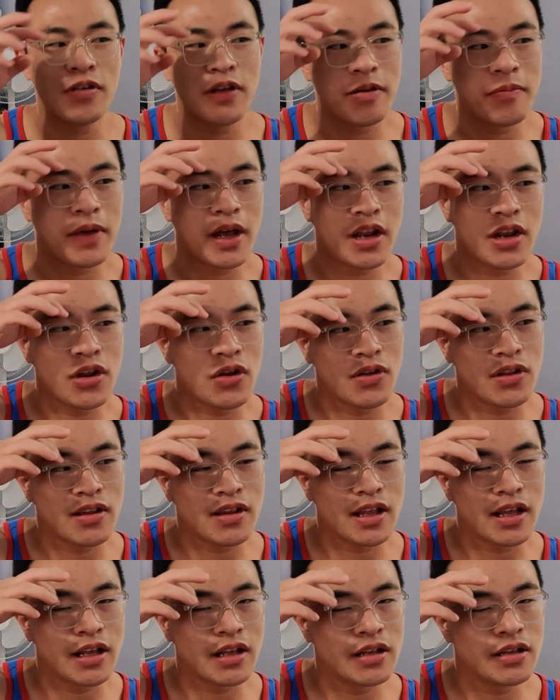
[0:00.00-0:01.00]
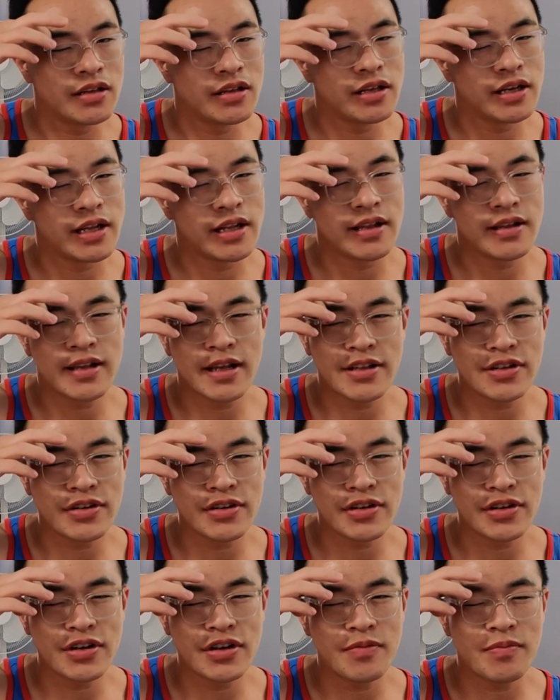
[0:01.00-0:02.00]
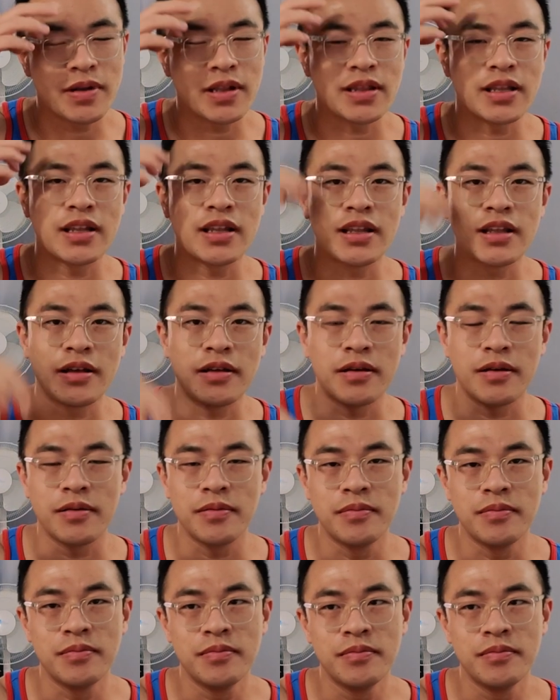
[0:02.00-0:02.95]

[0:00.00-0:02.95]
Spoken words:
And by new, it's like the insides are new, but then the